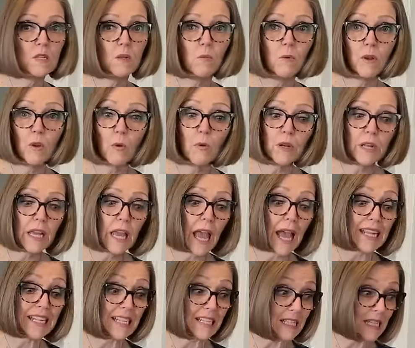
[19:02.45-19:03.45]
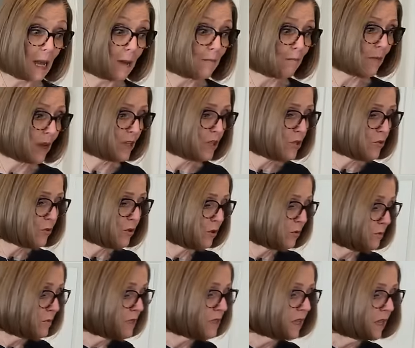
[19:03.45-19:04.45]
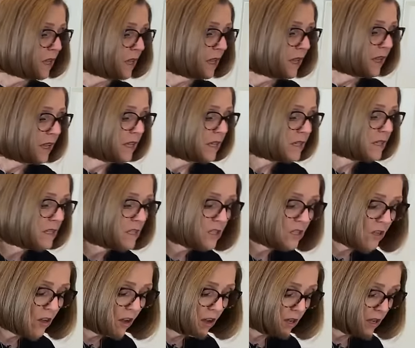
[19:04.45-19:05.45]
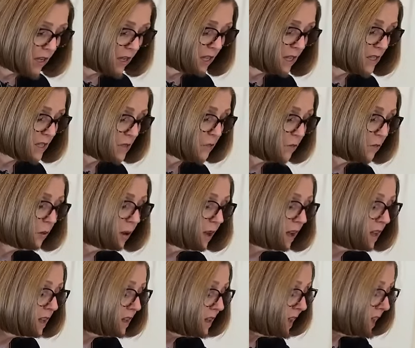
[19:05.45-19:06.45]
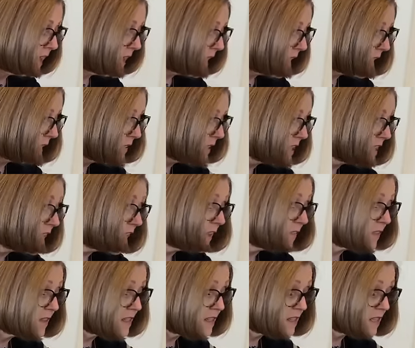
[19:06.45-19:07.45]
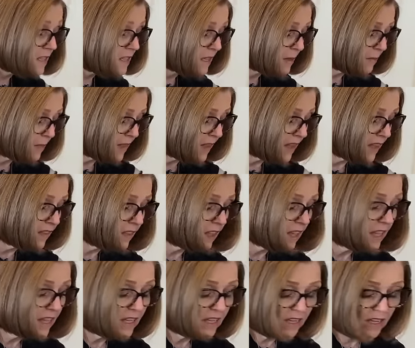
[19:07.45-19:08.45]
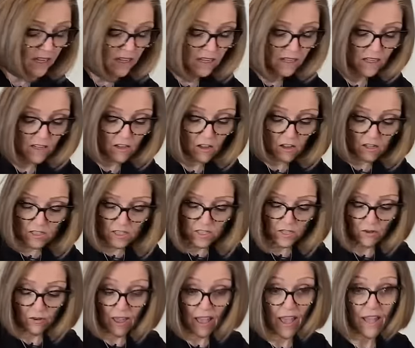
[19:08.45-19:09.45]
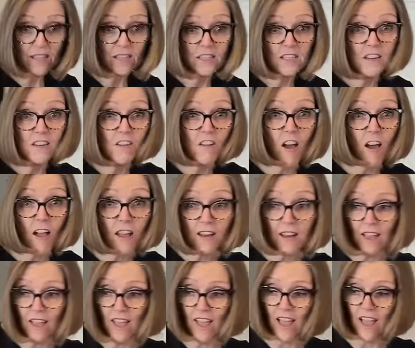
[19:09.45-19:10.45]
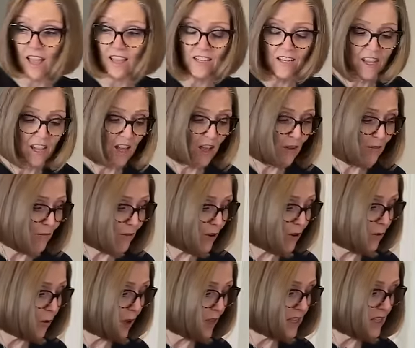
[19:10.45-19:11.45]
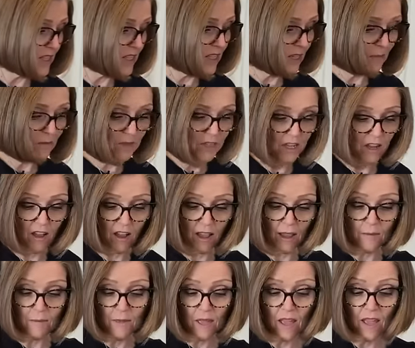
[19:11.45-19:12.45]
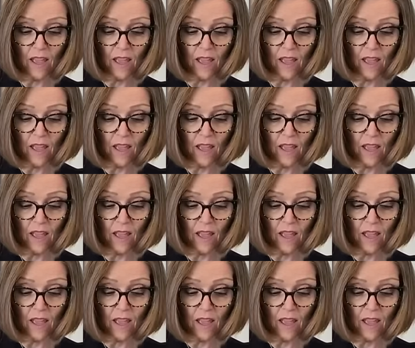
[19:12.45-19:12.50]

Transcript: And we already had some mushrooms in stock as well. And then this is something that Costco has not had for quite some time.